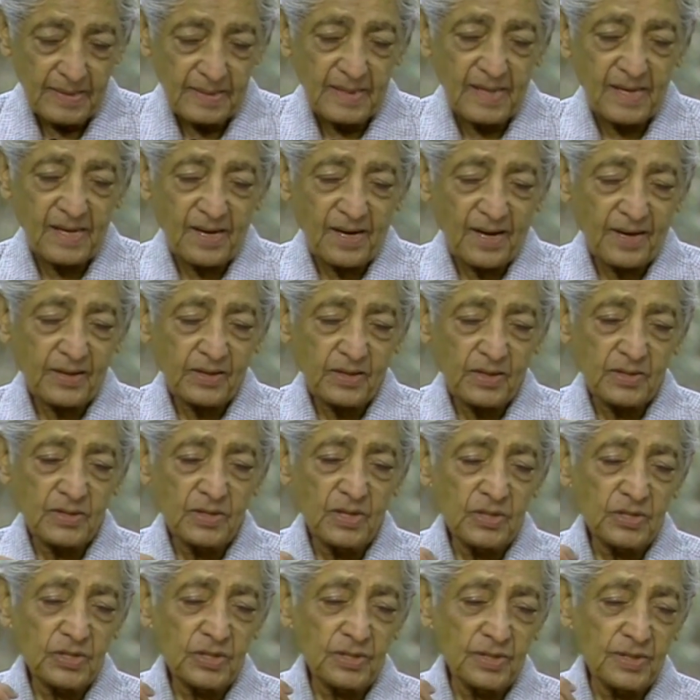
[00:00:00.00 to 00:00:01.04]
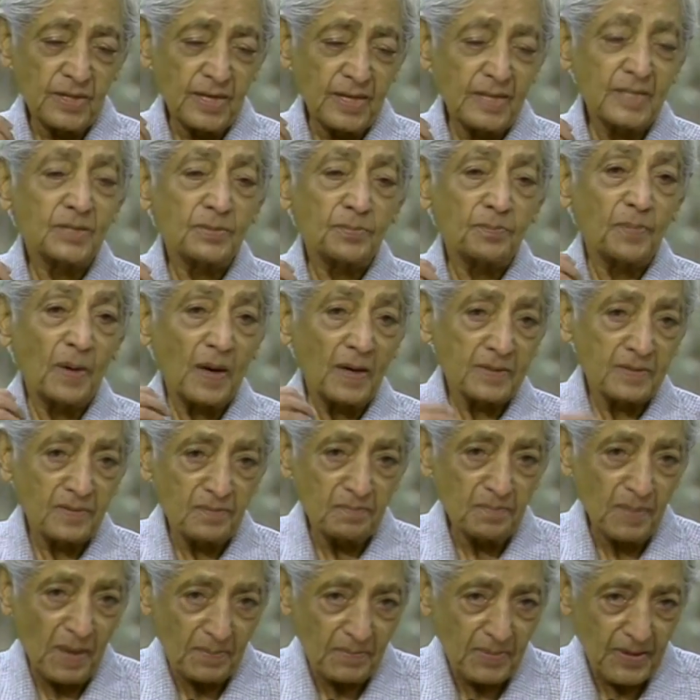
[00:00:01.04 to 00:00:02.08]
The recognition is part
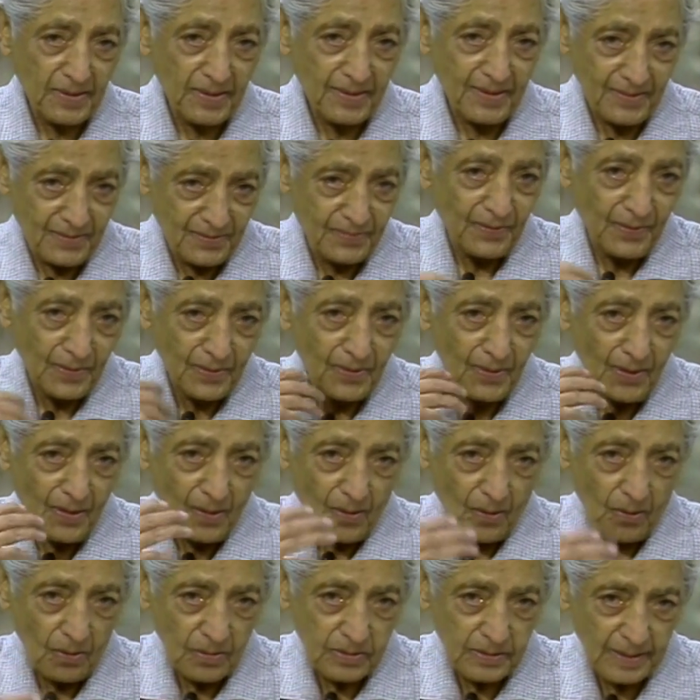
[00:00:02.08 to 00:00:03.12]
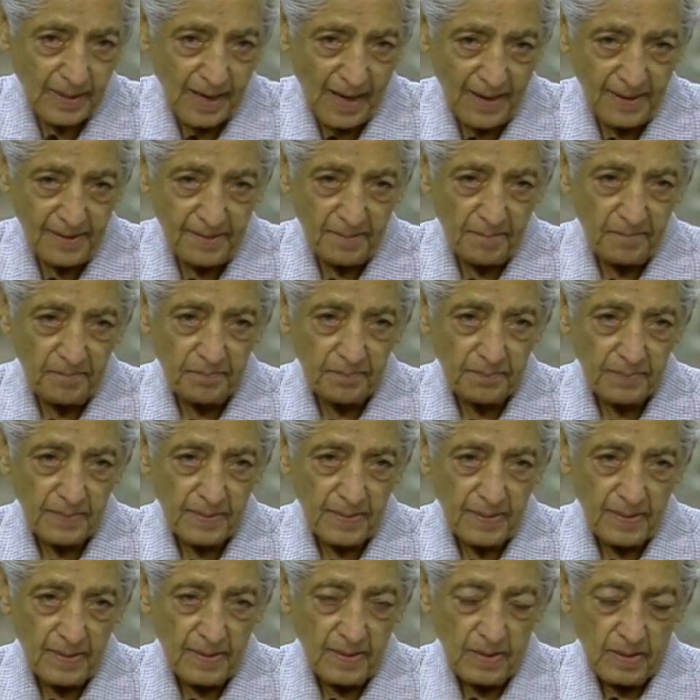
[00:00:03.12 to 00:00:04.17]
of memory, you follow? All that.
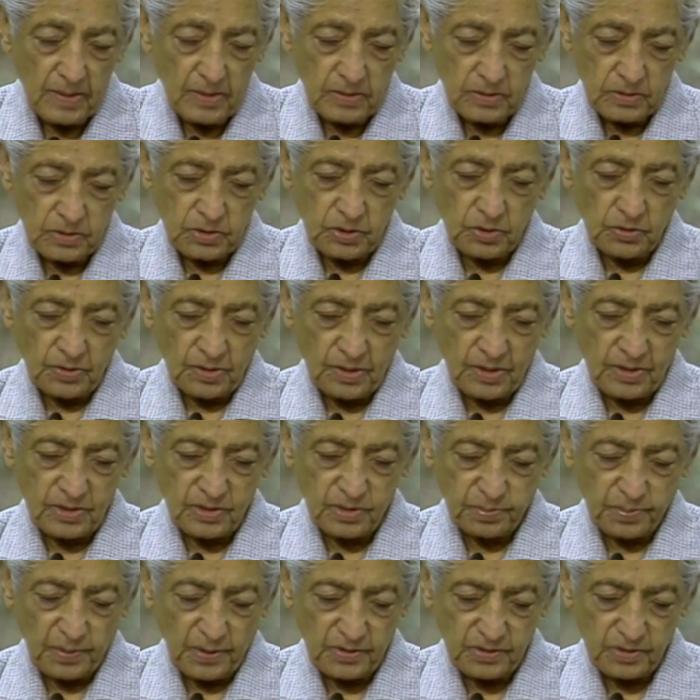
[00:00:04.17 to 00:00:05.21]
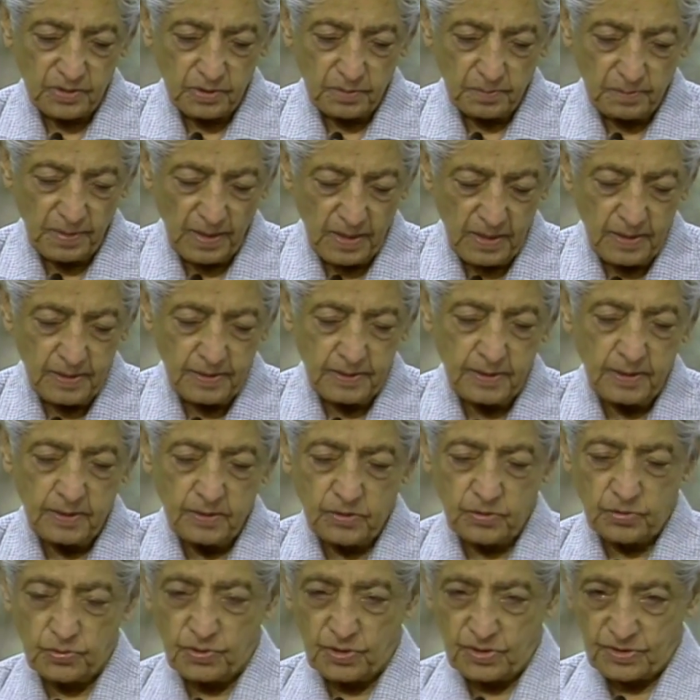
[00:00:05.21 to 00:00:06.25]
So responsibility
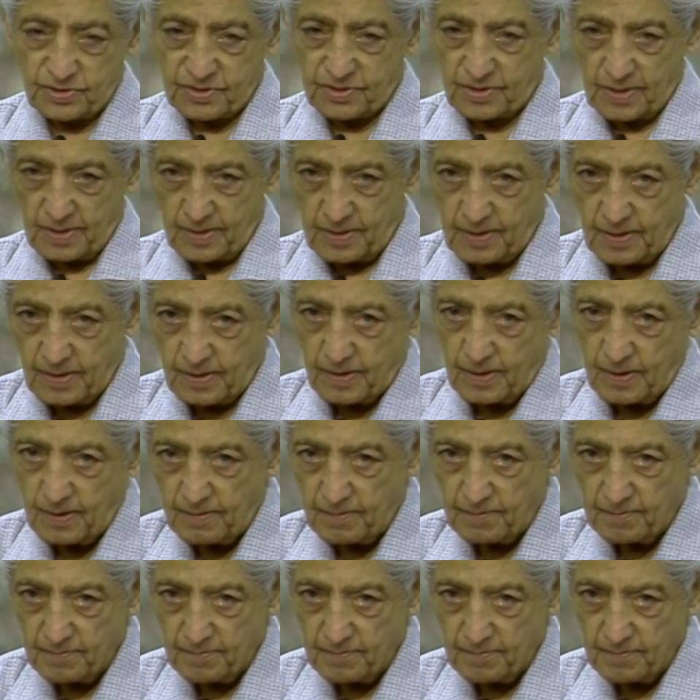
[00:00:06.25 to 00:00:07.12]
towards her